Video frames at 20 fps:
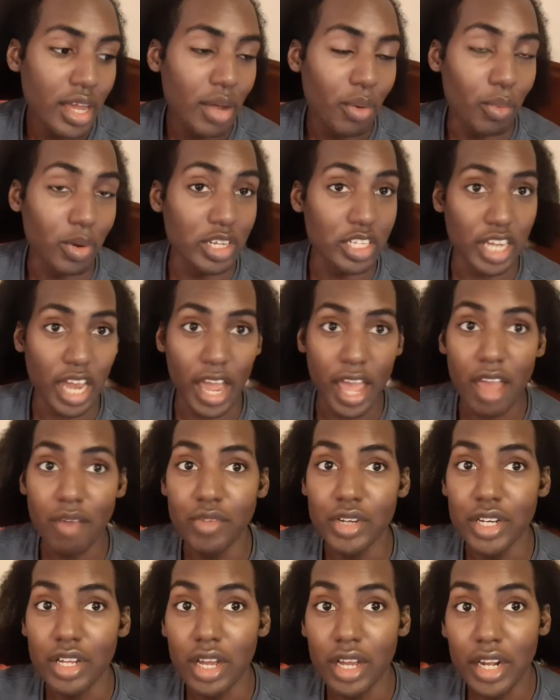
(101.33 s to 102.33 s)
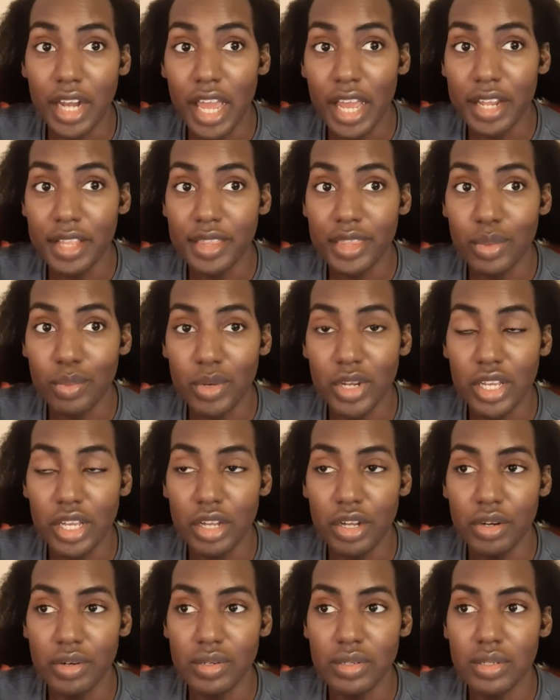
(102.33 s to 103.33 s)
which I haven't done that in 3
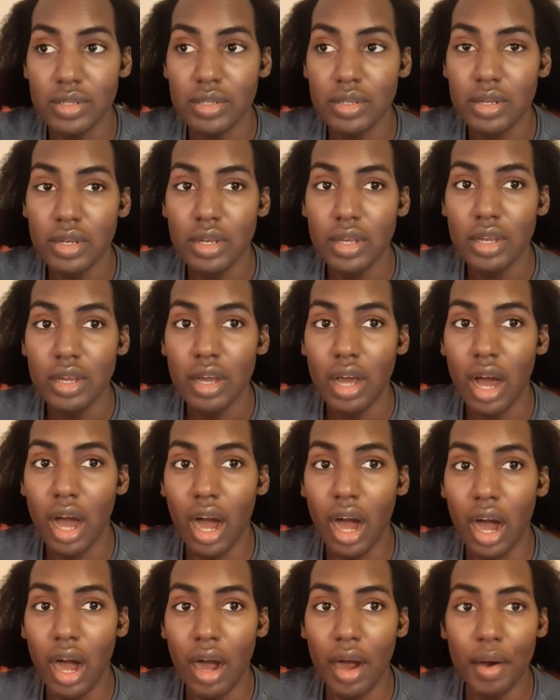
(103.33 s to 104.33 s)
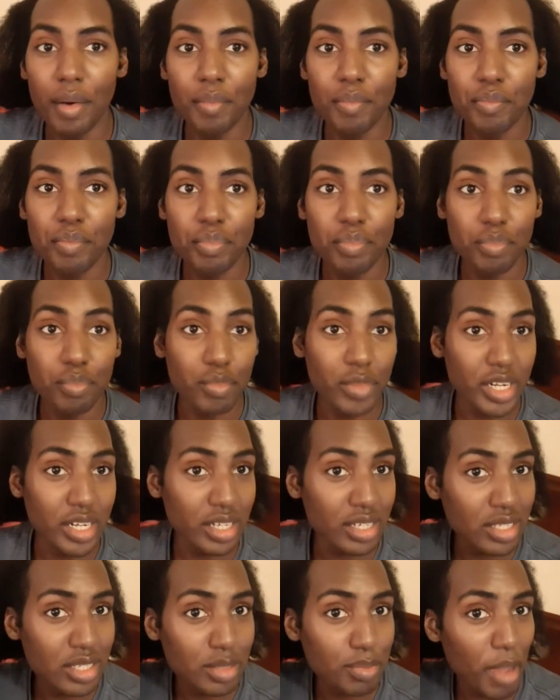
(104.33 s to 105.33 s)
years. But
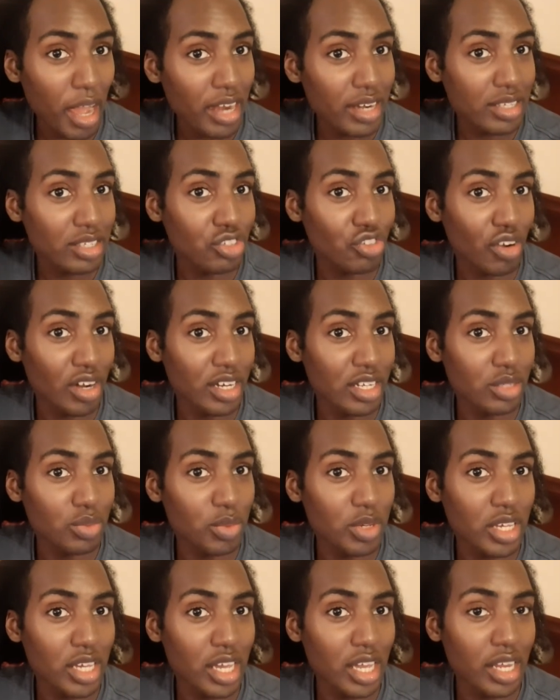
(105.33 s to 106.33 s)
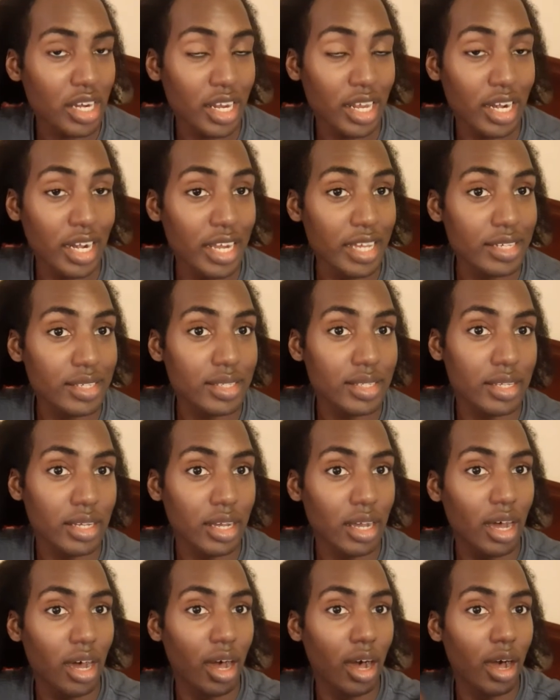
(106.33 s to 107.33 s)
this is about as straight as we get, unless the
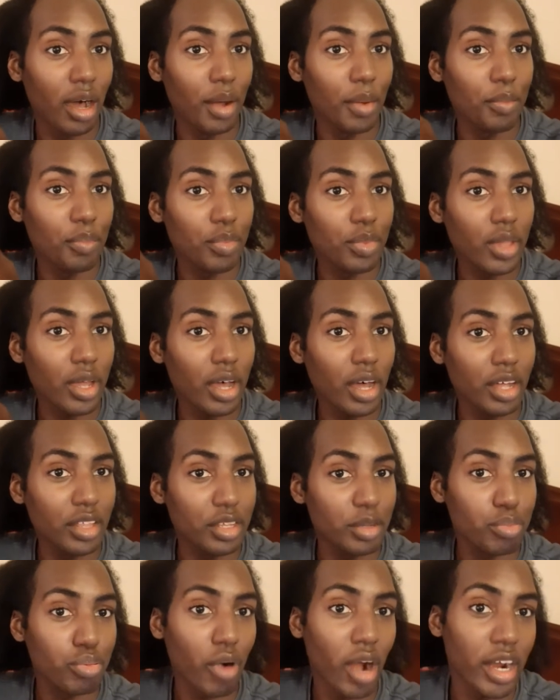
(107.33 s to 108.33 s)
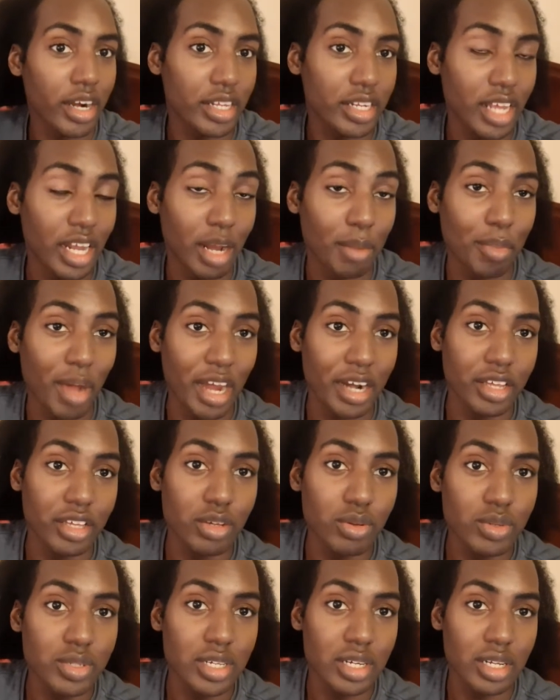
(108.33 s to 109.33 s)
other product that I'm about to
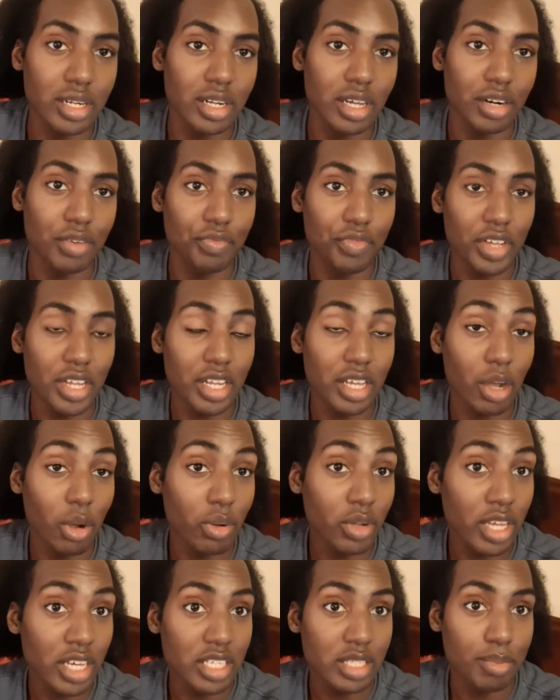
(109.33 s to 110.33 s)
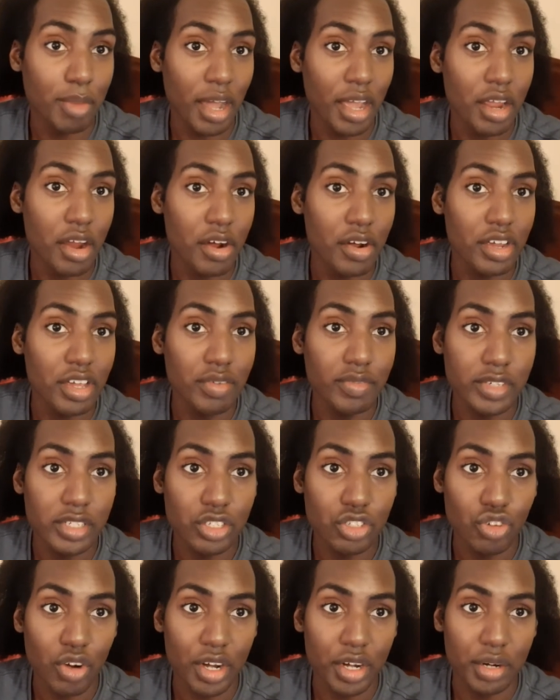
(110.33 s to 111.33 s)
use in another video gets my hair even
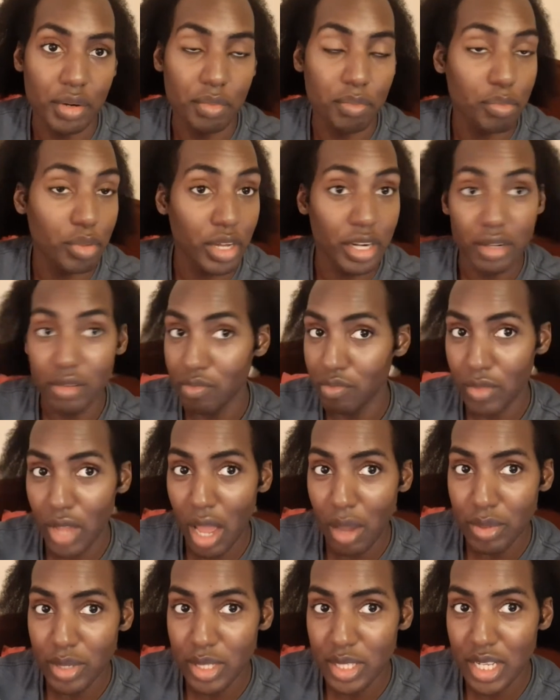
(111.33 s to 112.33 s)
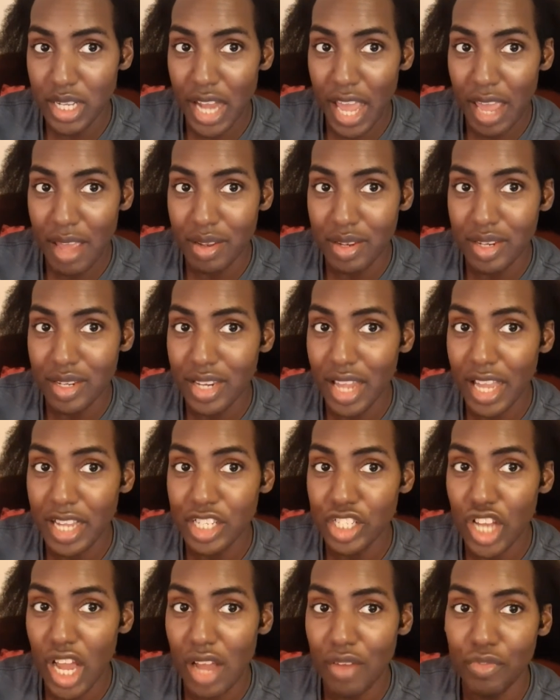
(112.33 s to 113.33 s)
straighter. But y'all will see that
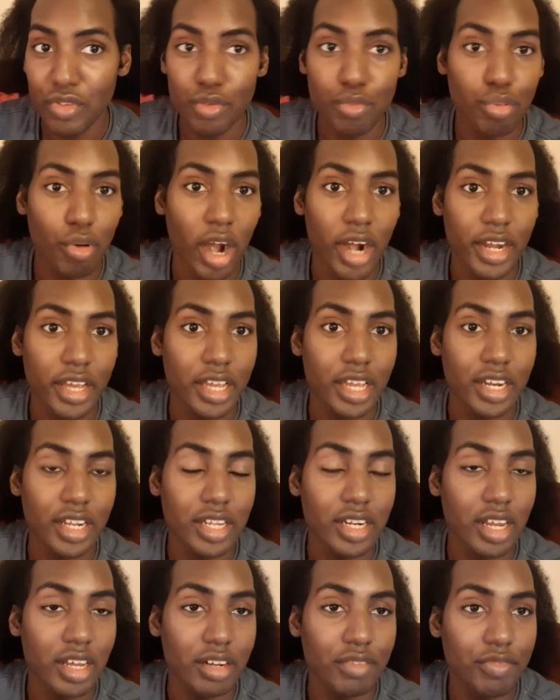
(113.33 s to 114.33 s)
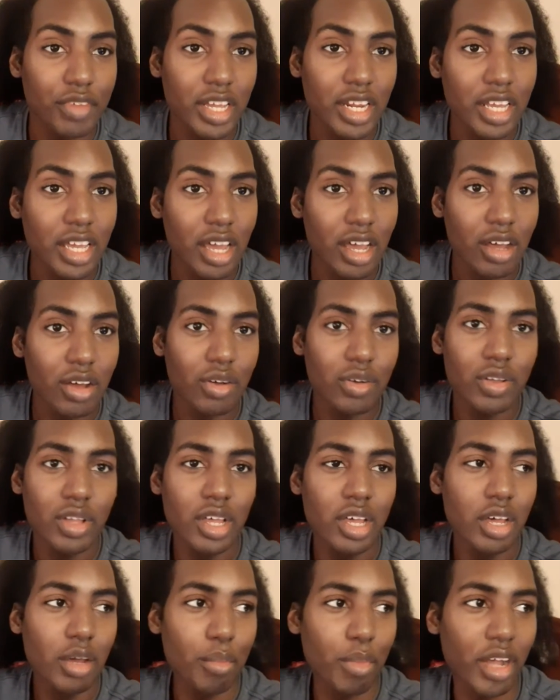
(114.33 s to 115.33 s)
deja vu product in another video.
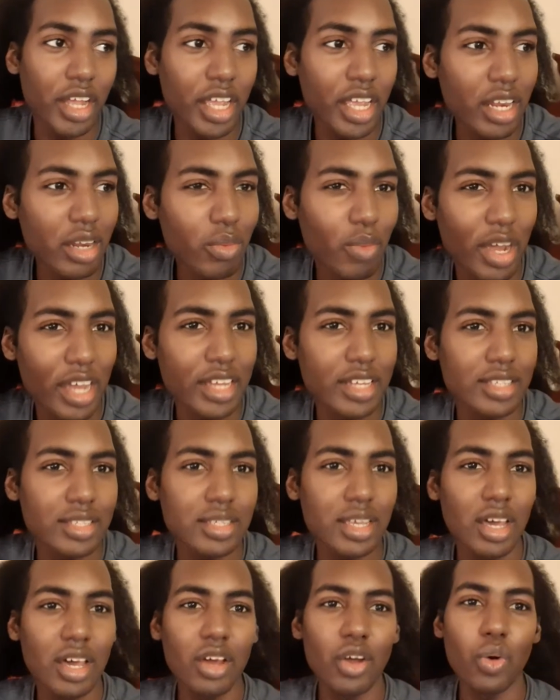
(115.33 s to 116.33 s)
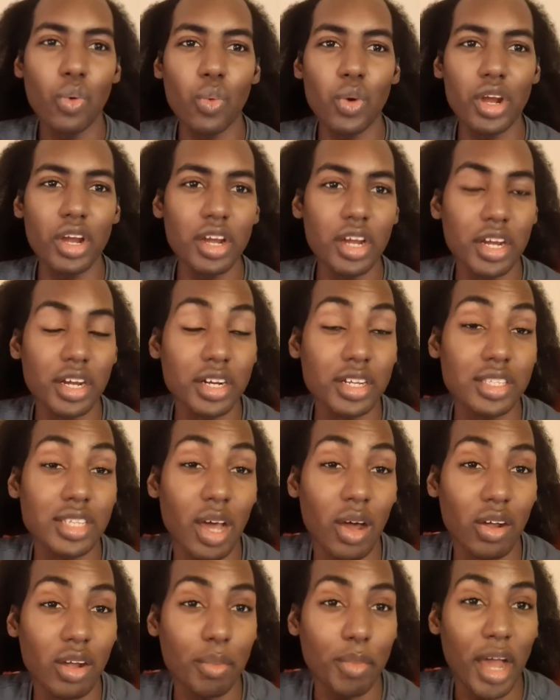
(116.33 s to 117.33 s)
But anyways, we're here to
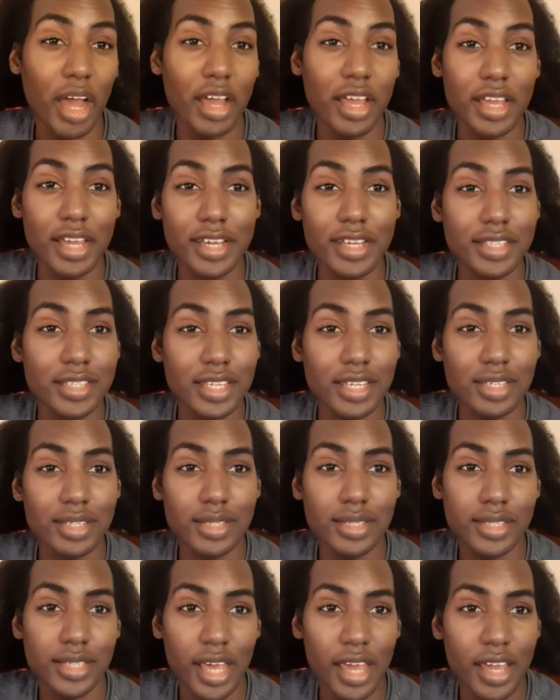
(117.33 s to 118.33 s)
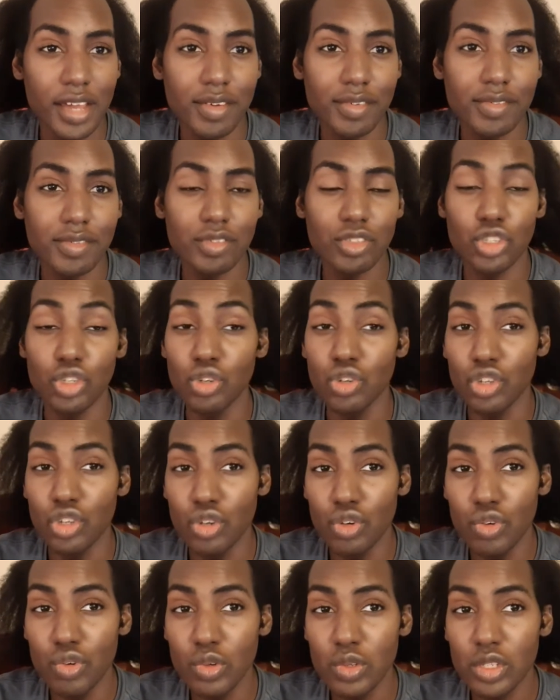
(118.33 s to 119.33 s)
talk about, is it safe to
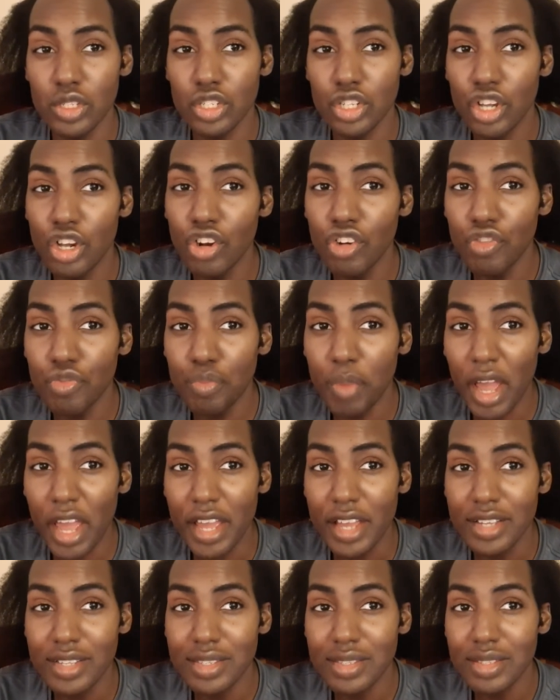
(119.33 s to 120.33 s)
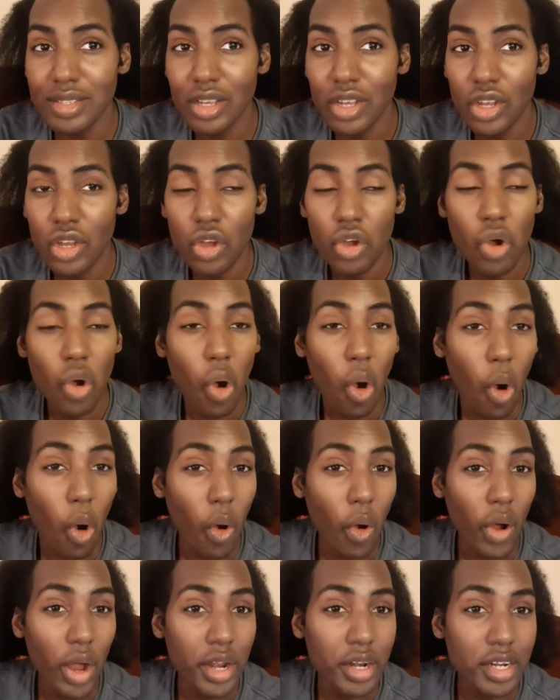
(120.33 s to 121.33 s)
use toothpaste
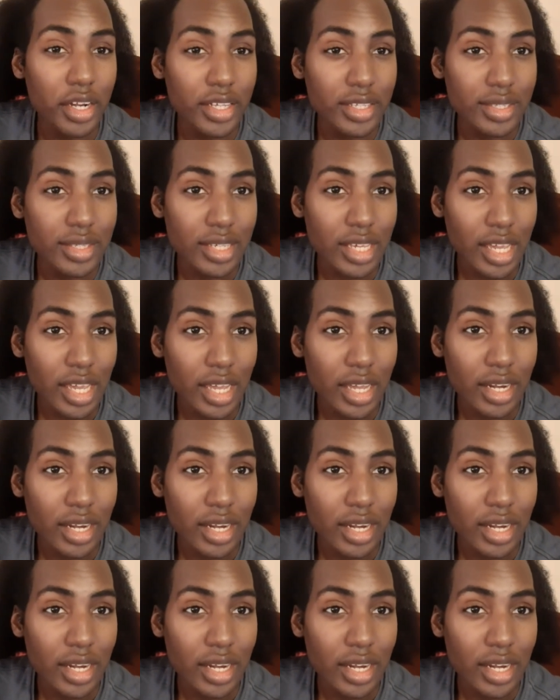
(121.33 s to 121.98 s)
on the skin?